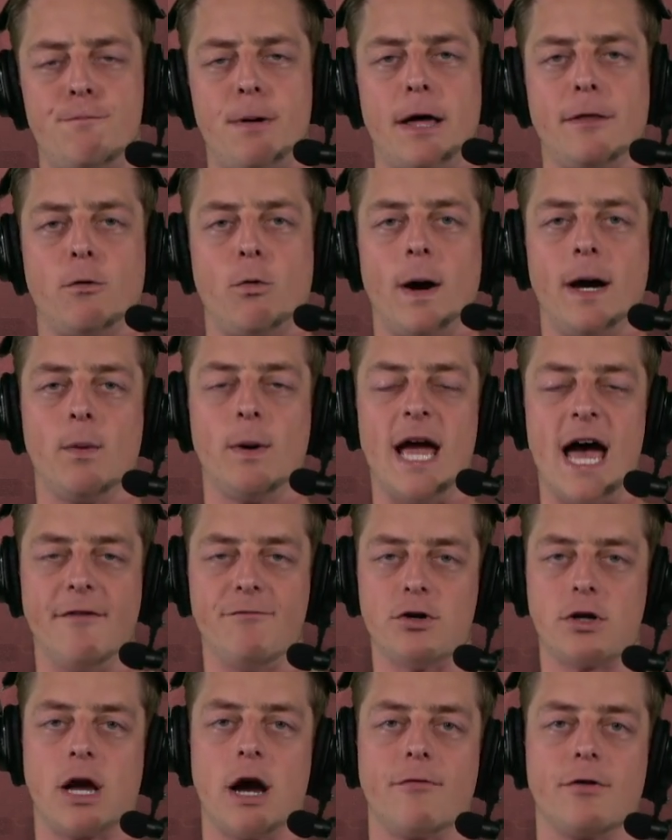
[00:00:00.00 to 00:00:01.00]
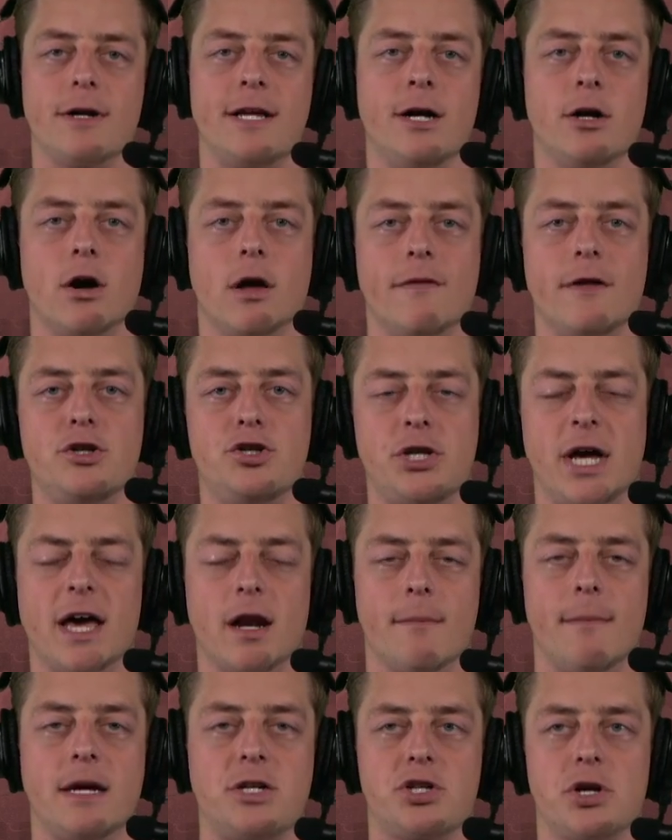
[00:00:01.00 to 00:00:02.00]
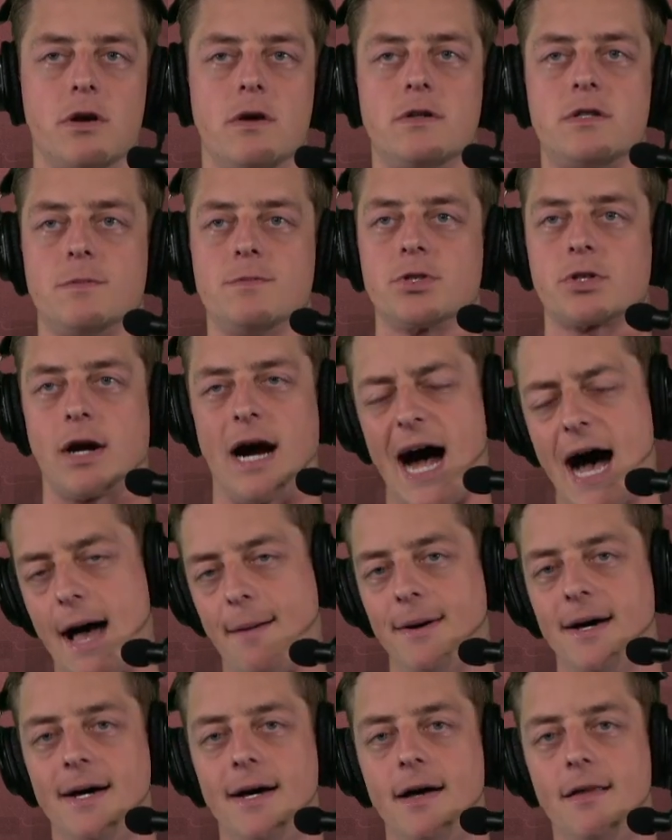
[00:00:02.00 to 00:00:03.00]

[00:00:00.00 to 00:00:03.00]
by the way, we have you covered here on the channel. Make sure you subscribe.